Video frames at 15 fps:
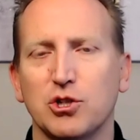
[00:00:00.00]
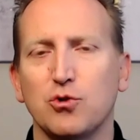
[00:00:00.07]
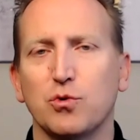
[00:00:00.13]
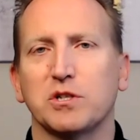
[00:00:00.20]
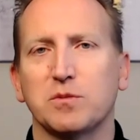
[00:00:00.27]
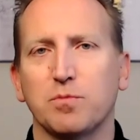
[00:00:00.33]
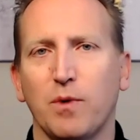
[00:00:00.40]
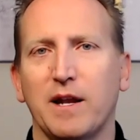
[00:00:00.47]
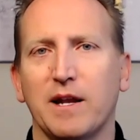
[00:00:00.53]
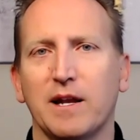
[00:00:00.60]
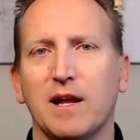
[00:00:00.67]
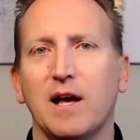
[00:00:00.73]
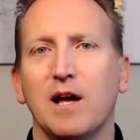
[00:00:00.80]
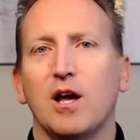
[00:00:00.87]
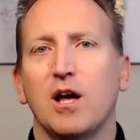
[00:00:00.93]
you
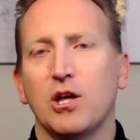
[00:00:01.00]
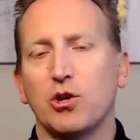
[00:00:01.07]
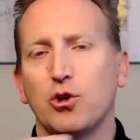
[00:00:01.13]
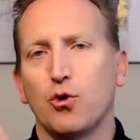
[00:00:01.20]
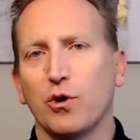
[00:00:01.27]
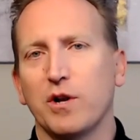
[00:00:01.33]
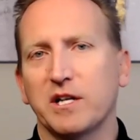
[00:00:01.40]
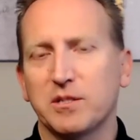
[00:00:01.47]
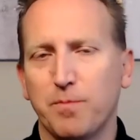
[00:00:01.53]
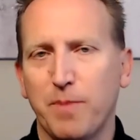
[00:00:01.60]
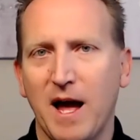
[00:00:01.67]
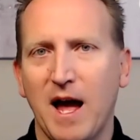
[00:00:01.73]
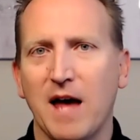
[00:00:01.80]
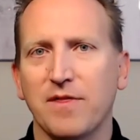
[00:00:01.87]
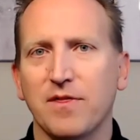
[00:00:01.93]
explaining your next
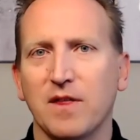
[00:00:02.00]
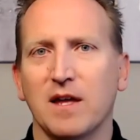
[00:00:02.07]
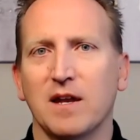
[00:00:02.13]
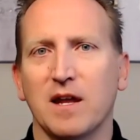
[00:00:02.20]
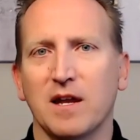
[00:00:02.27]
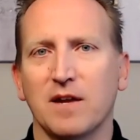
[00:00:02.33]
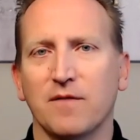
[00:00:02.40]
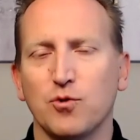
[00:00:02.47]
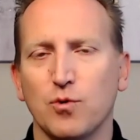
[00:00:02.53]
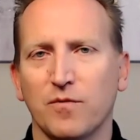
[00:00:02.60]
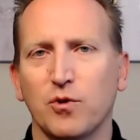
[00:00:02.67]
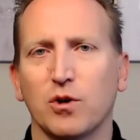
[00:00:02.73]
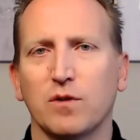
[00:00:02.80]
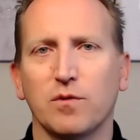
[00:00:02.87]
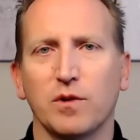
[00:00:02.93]
path. And if you
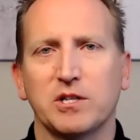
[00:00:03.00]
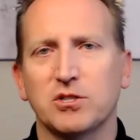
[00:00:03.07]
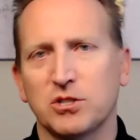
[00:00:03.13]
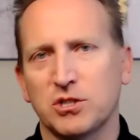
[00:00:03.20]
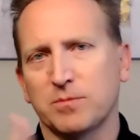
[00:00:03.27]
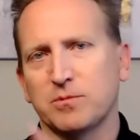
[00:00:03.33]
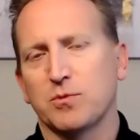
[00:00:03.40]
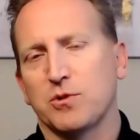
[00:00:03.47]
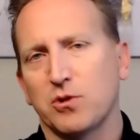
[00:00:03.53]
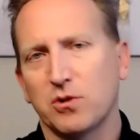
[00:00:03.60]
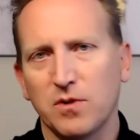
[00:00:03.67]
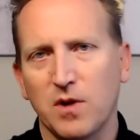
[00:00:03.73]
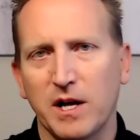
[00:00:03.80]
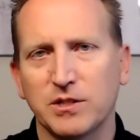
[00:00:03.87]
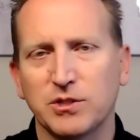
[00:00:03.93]
have good relationships with your
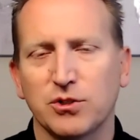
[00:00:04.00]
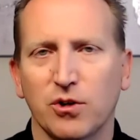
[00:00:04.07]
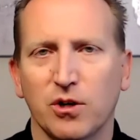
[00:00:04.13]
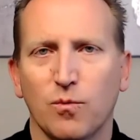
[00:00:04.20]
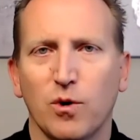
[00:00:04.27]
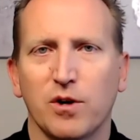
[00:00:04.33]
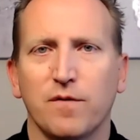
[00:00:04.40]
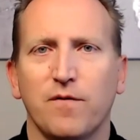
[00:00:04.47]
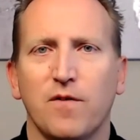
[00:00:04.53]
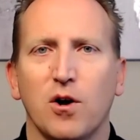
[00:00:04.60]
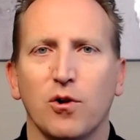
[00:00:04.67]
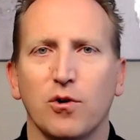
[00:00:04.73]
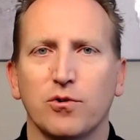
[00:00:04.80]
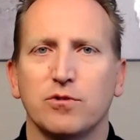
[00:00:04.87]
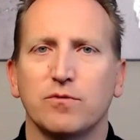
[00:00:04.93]
clients, they're going to want to
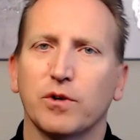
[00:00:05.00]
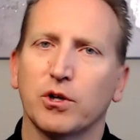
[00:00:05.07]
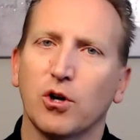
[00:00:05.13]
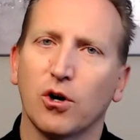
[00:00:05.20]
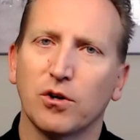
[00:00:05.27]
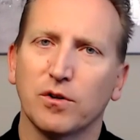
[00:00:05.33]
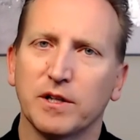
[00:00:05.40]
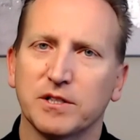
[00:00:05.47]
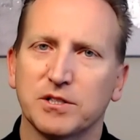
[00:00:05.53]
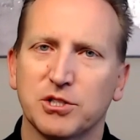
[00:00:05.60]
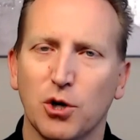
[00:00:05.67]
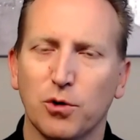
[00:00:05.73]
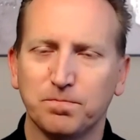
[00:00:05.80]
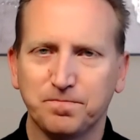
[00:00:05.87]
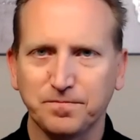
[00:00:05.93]
follow you regardless.
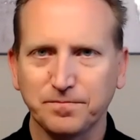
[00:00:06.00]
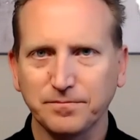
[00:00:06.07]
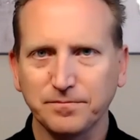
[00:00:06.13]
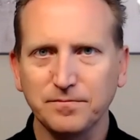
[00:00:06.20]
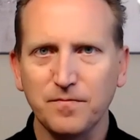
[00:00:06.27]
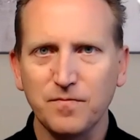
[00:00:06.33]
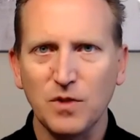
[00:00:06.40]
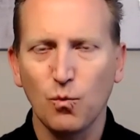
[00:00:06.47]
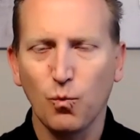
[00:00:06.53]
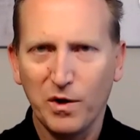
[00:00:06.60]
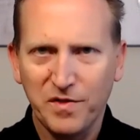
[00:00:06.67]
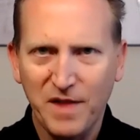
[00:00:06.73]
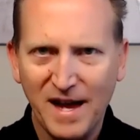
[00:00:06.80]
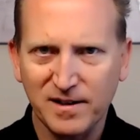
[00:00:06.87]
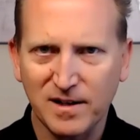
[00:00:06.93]
So
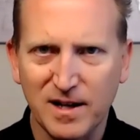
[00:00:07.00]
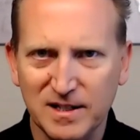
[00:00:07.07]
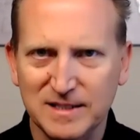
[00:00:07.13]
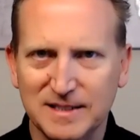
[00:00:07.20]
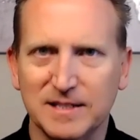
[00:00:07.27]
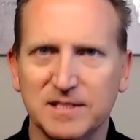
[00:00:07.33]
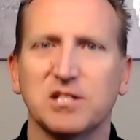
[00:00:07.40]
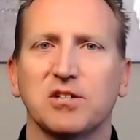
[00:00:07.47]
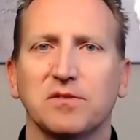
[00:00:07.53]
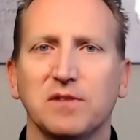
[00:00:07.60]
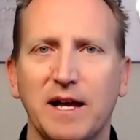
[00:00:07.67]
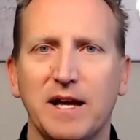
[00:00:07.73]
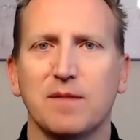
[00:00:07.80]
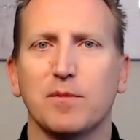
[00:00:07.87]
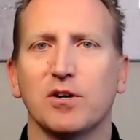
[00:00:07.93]
with that kind of
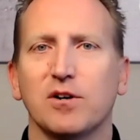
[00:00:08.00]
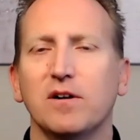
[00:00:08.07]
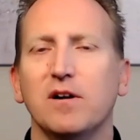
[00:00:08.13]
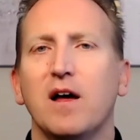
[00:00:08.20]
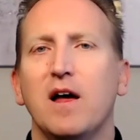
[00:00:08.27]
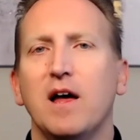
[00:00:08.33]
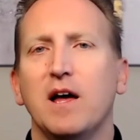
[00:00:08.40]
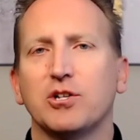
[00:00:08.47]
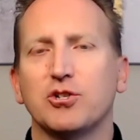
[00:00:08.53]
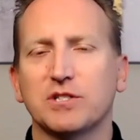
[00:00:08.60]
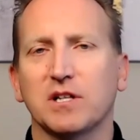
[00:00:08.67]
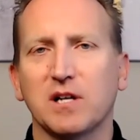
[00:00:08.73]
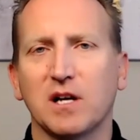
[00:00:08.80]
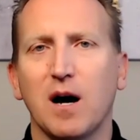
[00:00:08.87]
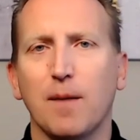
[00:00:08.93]
disclaimer, just
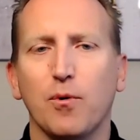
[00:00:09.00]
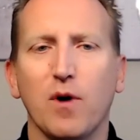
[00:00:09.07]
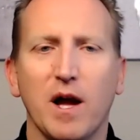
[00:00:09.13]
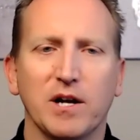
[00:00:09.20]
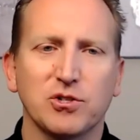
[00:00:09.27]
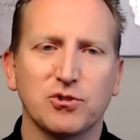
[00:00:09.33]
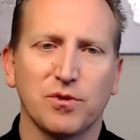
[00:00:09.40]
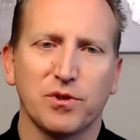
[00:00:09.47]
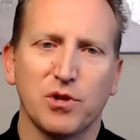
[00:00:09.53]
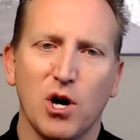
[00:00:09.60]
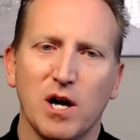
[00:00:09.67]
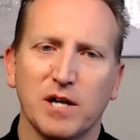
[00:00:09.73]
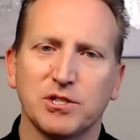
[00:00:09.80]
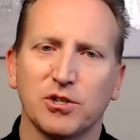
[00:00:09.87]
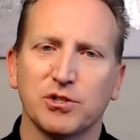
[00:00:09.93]
a couple extra
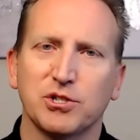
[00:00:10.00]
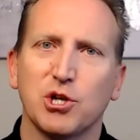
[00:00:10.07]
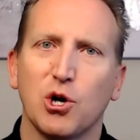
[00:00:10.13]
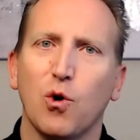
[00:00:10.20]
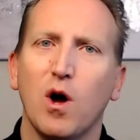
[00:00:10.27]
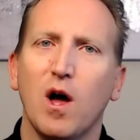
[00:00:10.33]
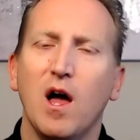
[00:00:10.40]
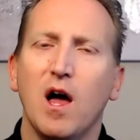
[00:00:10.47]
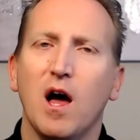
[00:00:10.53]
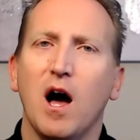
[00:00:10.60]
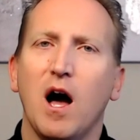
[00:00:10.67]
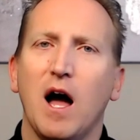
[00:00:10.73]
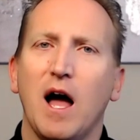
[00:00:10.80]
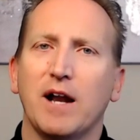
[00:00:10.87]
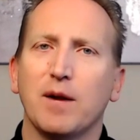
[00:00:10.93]
thoughts here. So
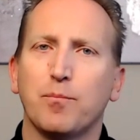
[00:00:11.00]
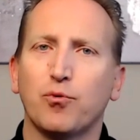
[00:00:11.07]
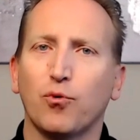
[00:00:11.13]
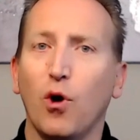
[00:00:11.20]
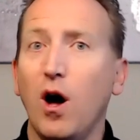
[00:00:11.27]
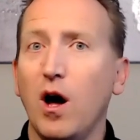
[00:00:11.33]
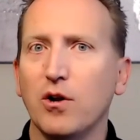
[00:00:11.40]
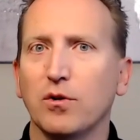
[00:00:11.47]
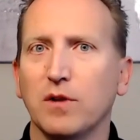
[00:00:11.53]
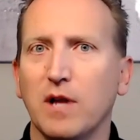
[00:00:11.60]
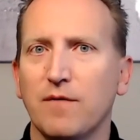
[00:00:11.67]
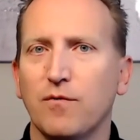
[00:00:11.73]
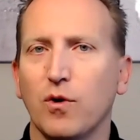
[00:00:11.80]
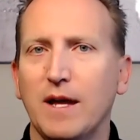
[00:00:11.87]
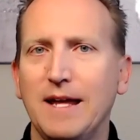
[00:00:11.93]
at a broader
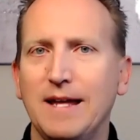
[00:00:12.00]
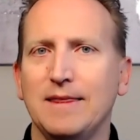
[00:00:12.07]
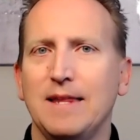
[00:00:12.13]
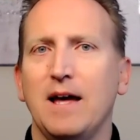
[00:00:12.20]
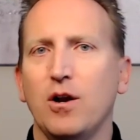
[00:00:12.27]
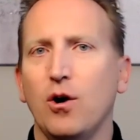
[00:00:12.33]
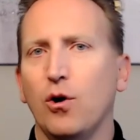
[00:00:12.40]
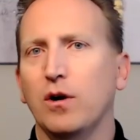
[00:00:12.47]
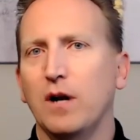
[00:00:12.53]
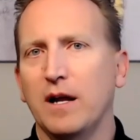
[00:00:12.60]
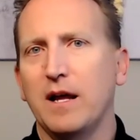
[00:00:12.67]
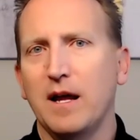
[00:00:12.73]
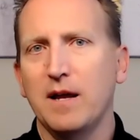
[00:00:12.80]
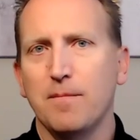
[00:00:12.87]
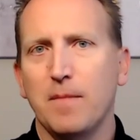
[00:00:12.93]
level, in that
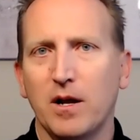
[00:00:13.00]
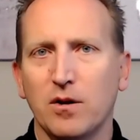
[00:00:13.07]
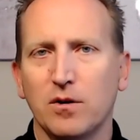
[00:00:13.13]
RIA